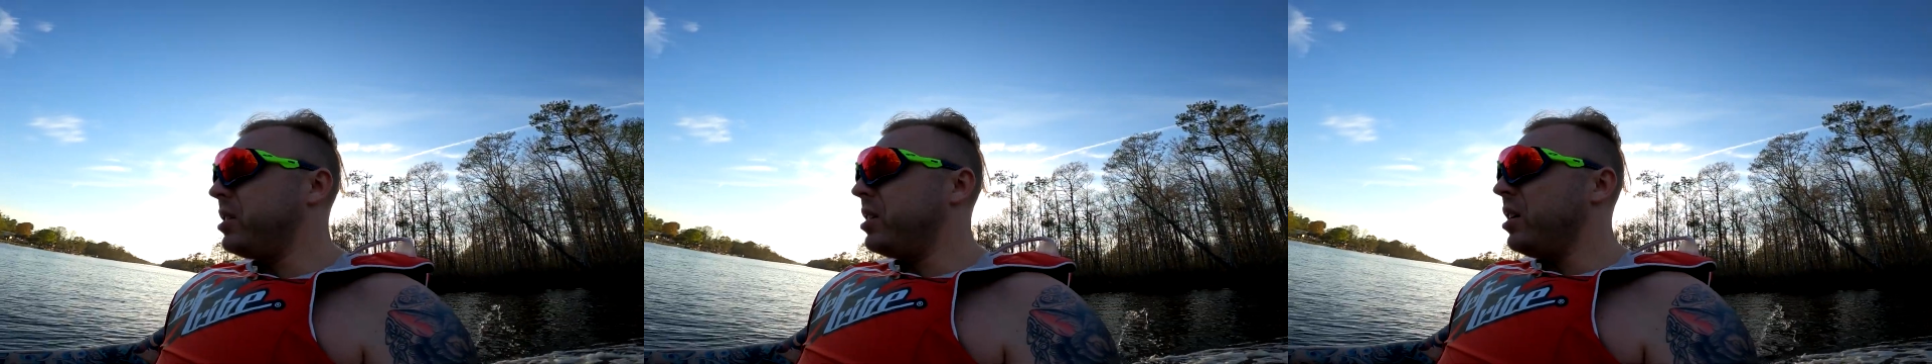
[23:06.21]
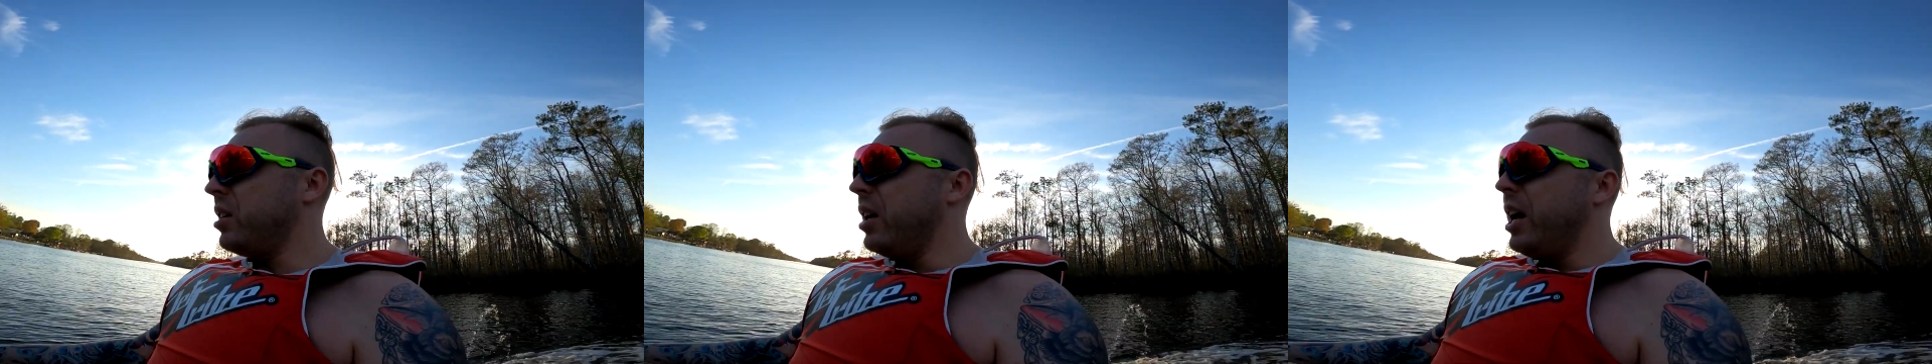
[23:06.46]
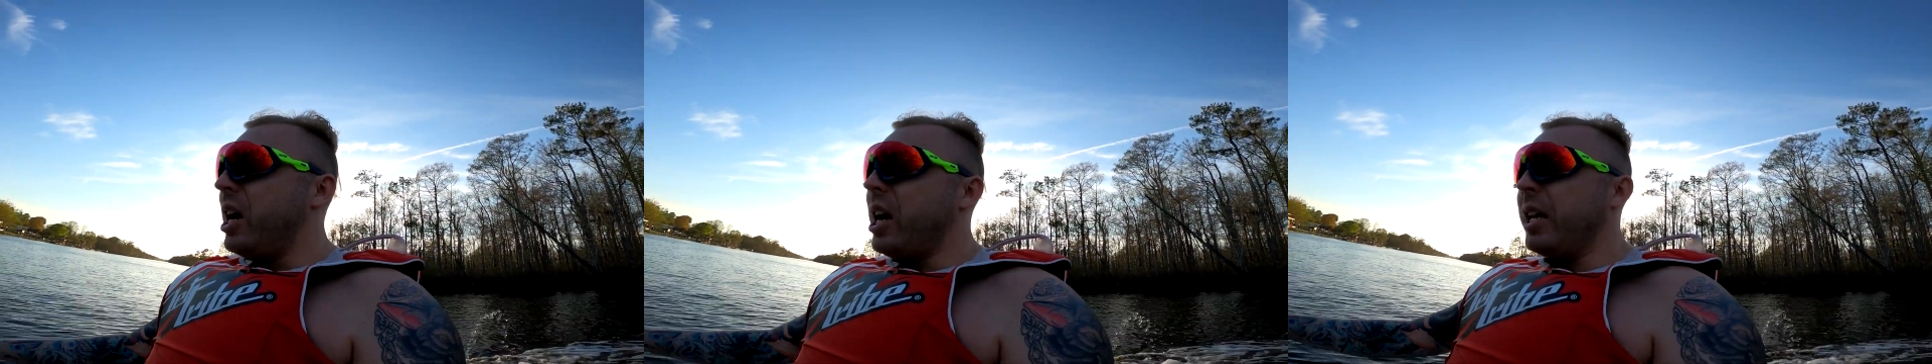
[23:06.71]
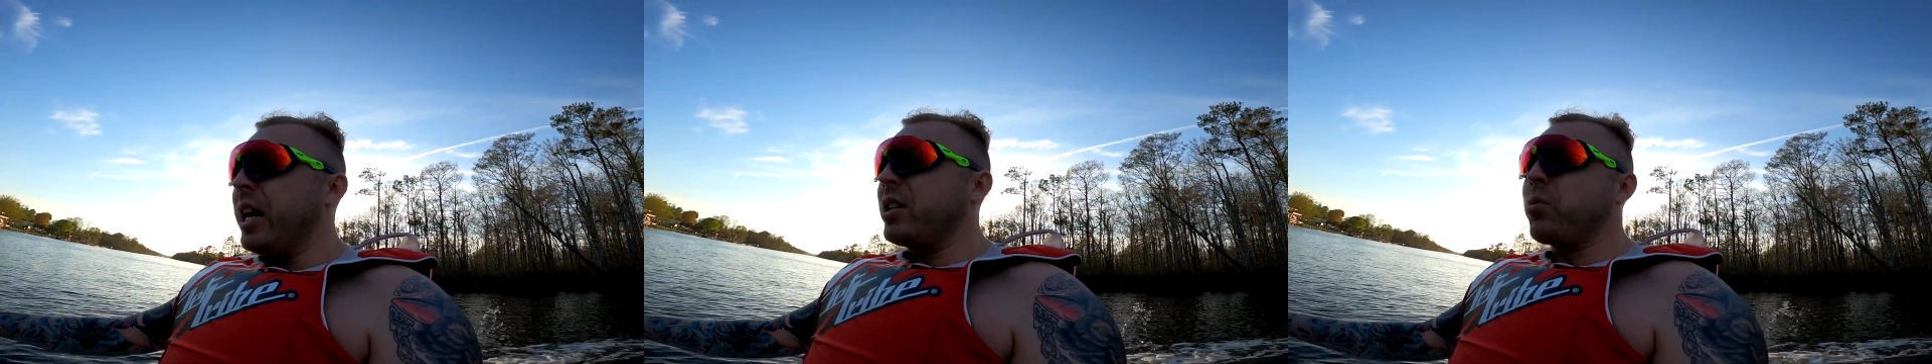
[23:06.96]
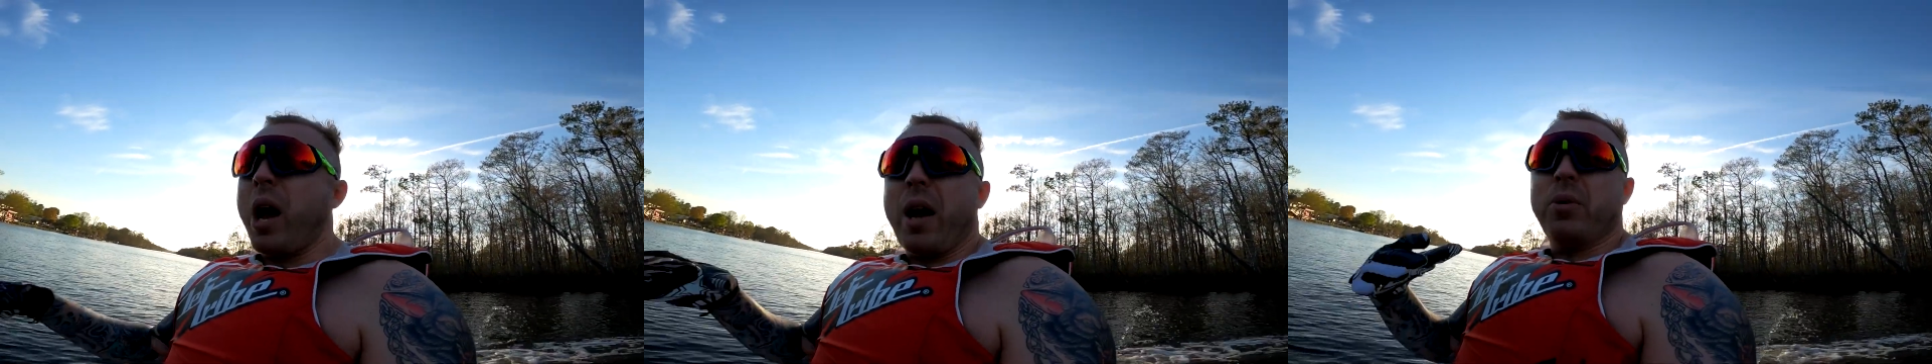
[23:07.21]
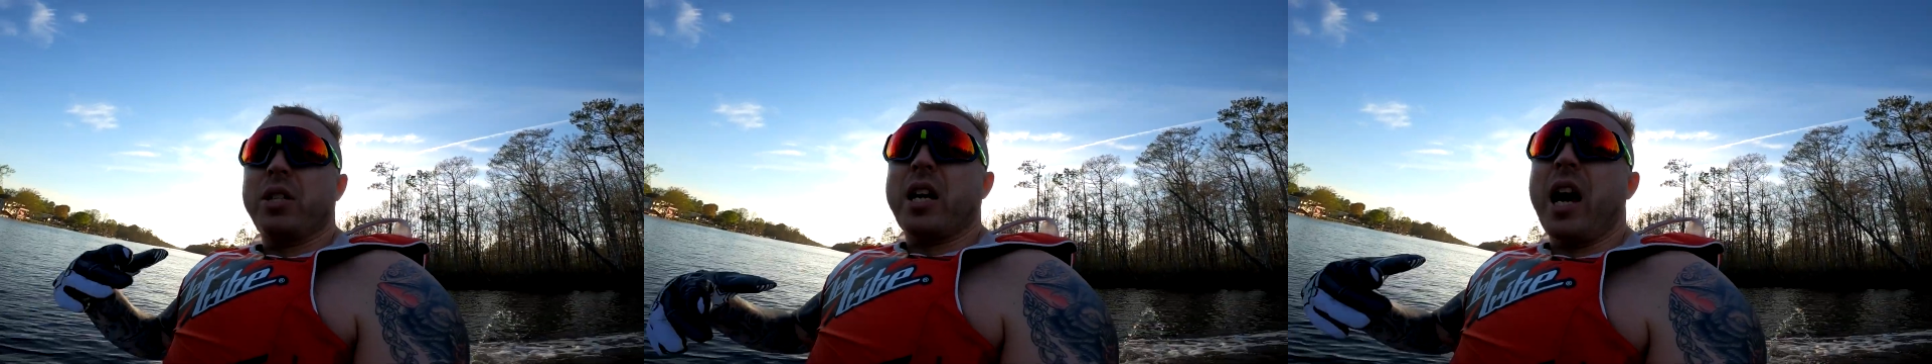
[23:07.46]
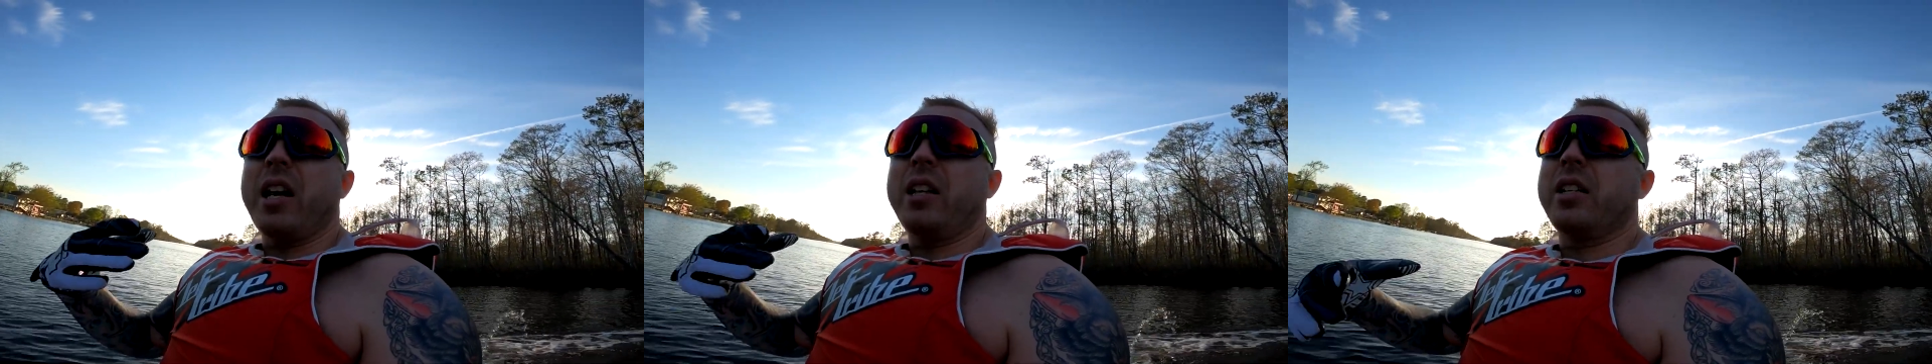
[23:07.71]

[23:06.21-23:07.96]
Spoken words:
seat, and that's why I was kind of